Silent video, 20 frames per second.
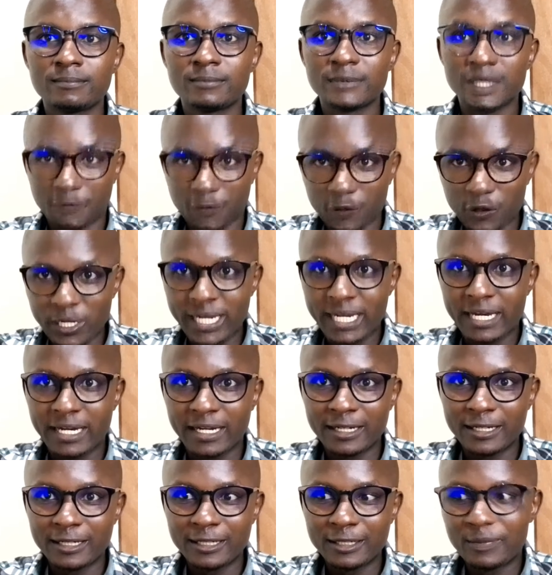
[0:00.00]
the foreigner
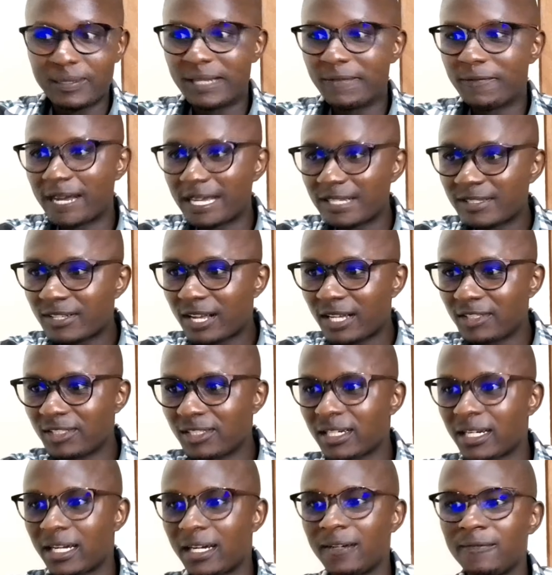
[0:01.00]
to be the vice
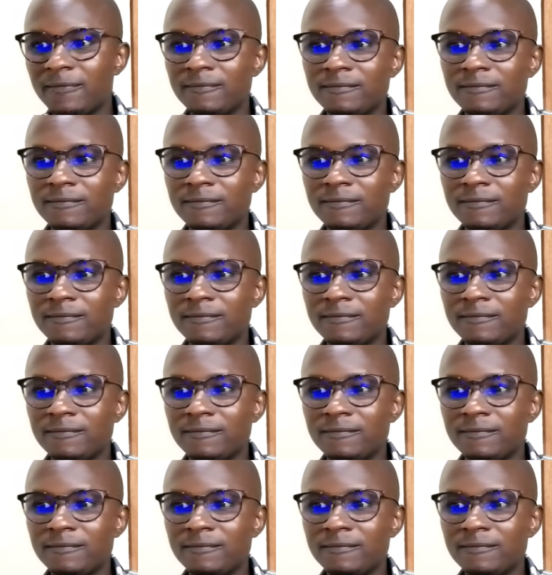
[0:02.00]
chancellor